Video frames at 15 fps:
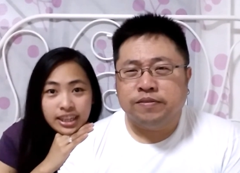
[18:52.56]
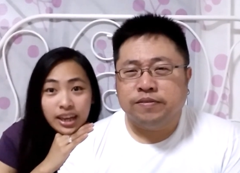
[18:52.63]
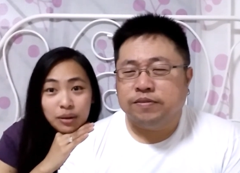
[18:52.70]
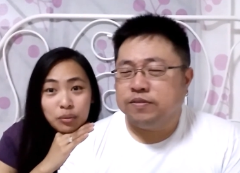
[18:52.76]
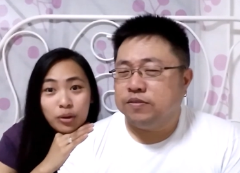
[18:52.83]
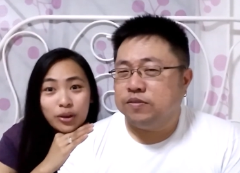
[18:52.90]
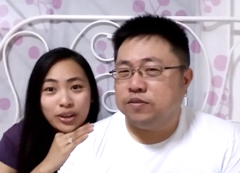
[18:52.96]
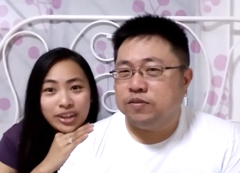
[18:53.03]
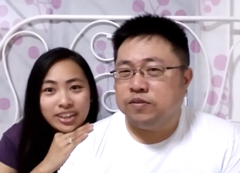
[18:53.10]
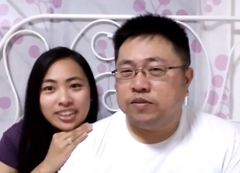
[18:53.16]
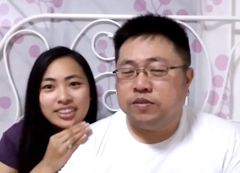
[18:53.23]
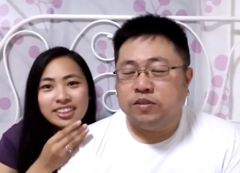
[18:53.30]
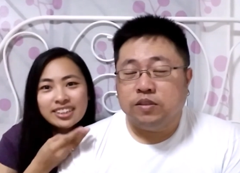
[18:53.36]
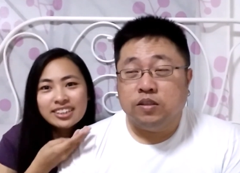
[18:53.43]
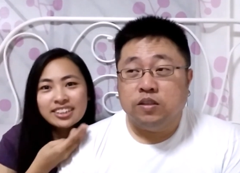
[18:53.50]
Speaker 1: Edmond.
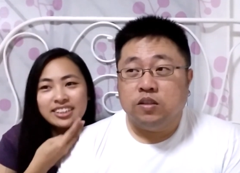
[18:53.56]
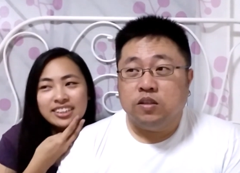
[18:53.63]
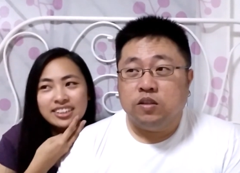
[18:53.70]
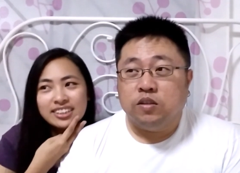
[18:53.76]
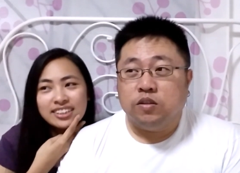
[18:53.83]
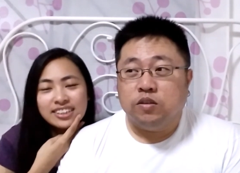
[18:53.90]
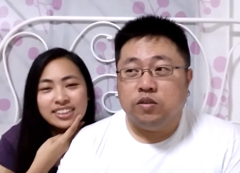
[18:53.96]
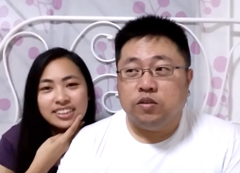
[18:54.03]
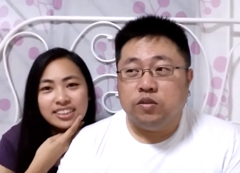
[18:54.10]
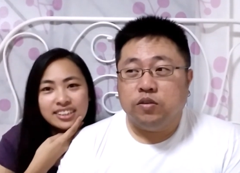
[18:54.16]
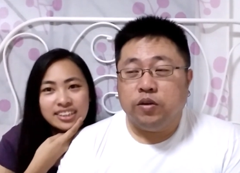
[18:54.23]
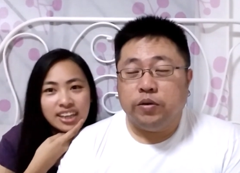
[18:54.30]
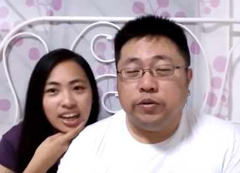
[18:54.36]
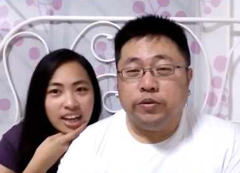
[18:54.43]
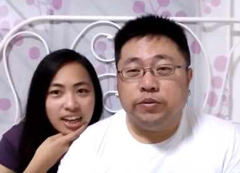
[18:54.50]

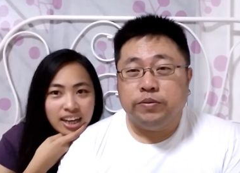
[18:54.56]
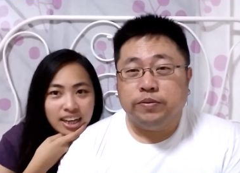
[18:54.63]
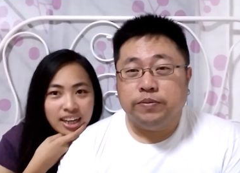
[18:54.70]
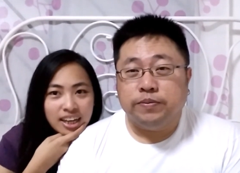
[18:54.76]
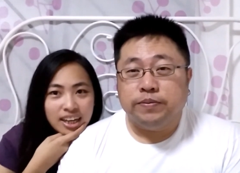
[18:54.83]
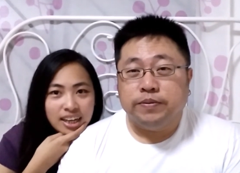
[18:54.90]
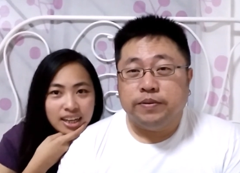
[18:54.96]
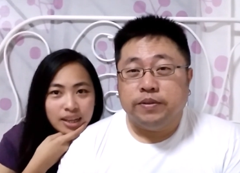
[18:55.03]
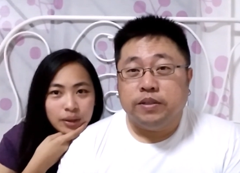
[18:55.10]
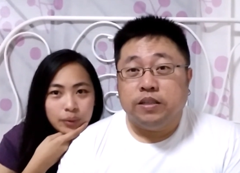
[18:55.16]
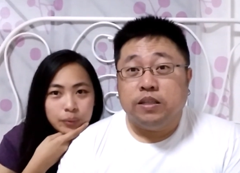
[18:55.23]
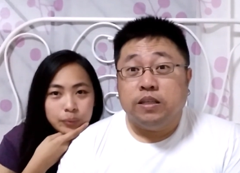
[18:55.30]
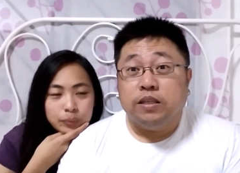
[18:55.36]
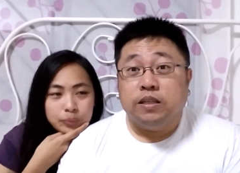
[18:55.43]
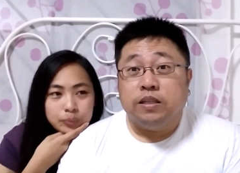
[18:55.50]
Speaker 2: So,
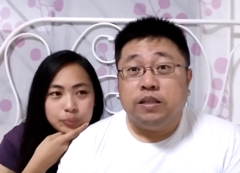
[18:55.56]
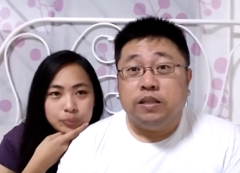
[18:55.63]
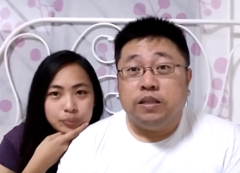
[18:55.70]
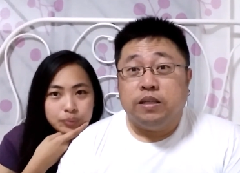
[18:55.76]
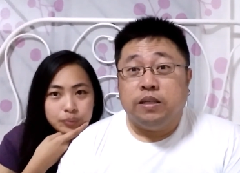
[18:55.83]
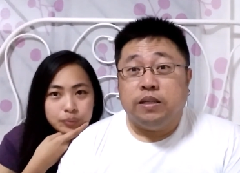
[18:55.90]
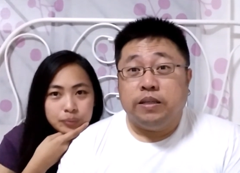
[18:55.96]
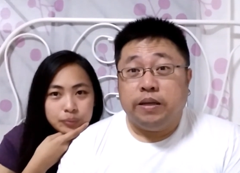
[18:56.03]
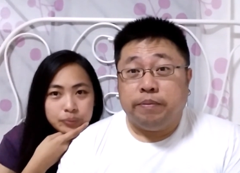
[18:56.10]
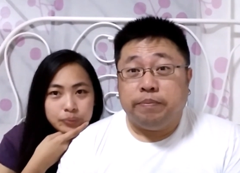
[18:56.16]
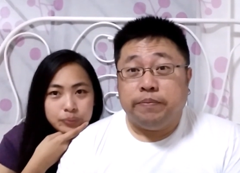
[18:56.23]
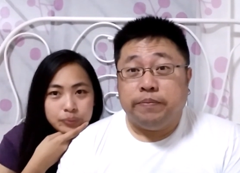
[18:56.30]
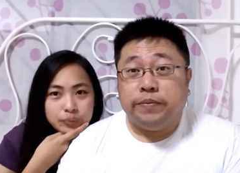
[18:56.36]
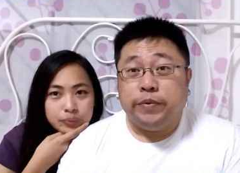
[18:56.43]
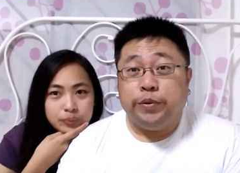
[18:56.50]
yeah.
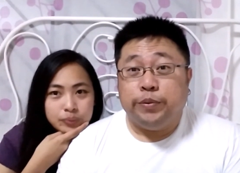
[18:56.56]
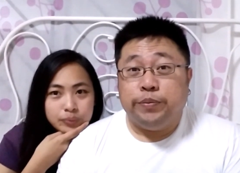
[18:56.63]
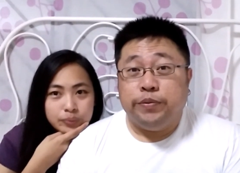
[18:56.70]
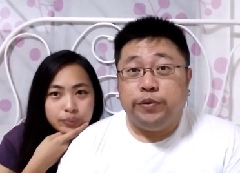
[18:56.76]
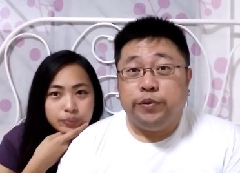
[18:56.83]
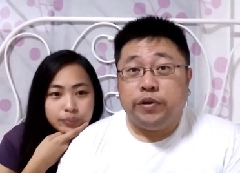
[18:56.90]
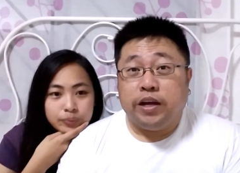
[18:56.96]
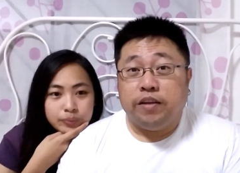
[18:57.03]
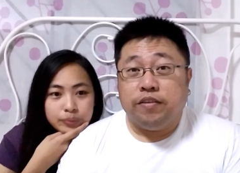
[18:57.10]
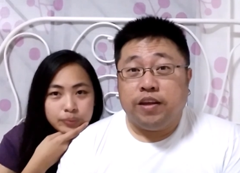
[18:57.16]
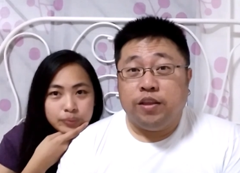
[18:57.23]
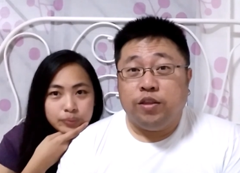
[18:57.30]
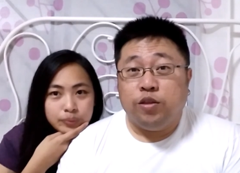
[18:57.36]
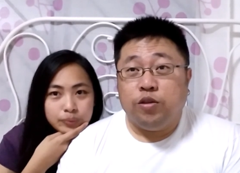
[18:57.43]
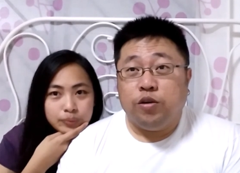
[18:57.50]
Yep, hope you
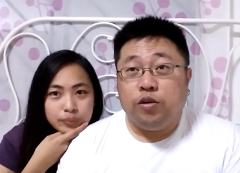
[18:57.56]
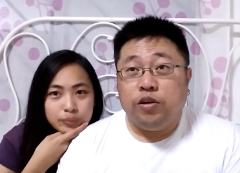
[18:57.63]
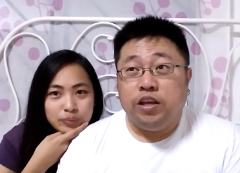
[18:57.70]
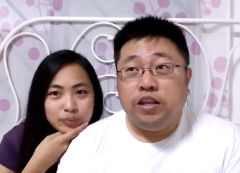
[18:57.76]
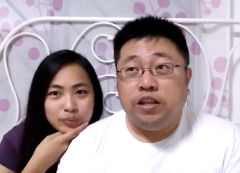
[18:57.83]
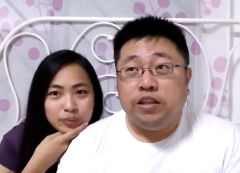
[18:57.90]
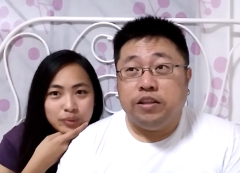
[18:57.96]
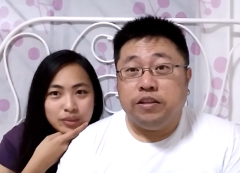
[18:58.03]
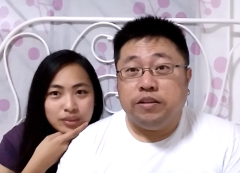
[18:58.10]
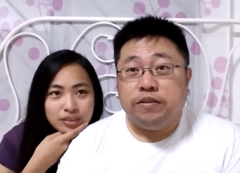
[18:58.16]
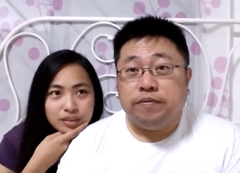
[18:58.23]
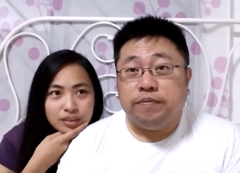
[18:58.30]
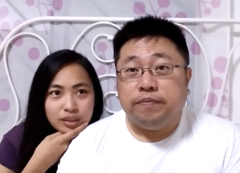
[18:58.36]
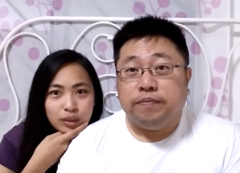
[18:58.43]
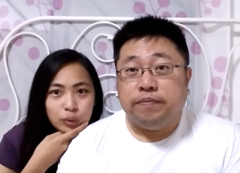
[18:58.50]
guys enjoy it.
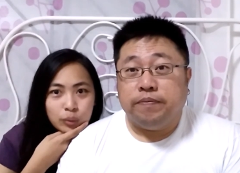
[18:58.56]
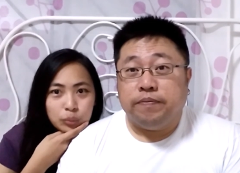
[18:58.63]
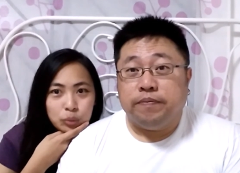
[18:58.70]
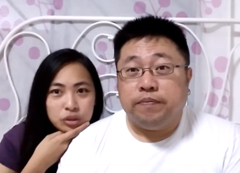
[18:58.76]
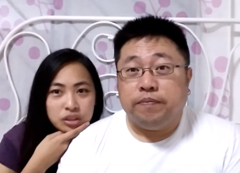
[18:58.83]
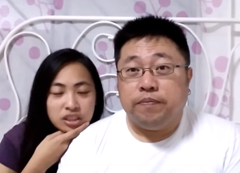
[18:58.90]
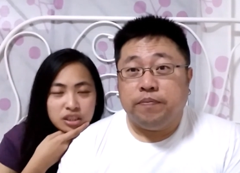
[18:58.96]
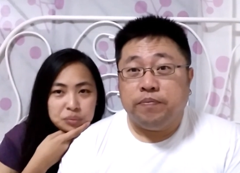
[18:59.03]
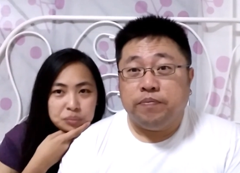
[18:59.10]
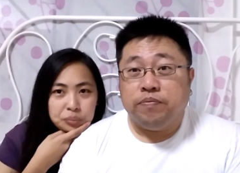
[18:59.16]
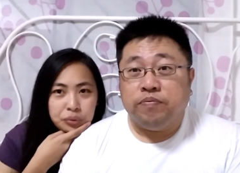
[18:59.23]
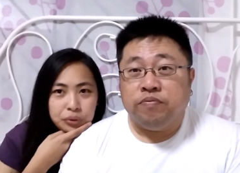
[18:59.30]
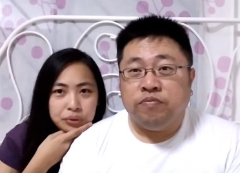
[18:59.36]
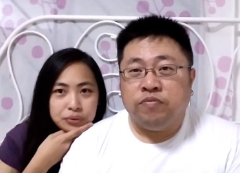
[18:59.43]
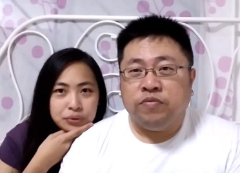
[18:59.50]
Speaker 1: I hope we
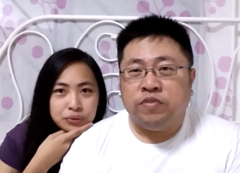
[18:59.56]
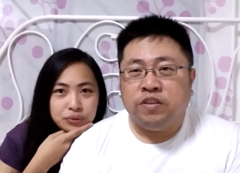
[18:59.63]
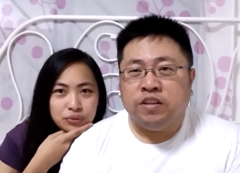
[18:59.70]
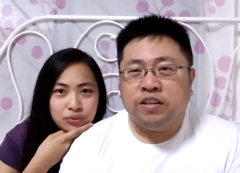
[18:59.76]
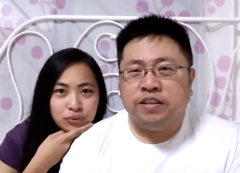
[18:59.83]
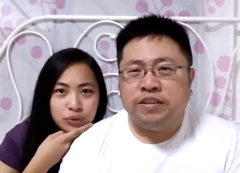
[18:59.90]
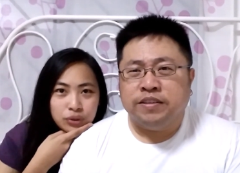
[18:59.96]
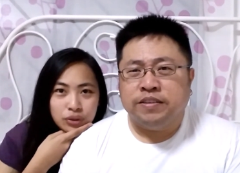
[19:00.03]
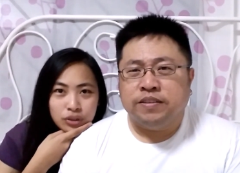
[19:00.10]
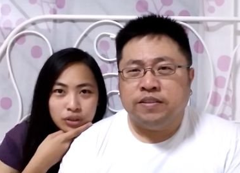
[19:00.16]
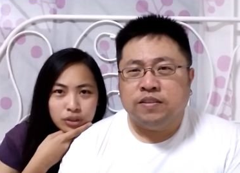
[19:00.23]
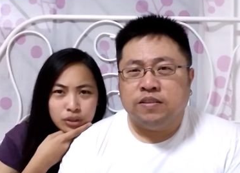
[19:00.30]
didn't bore you for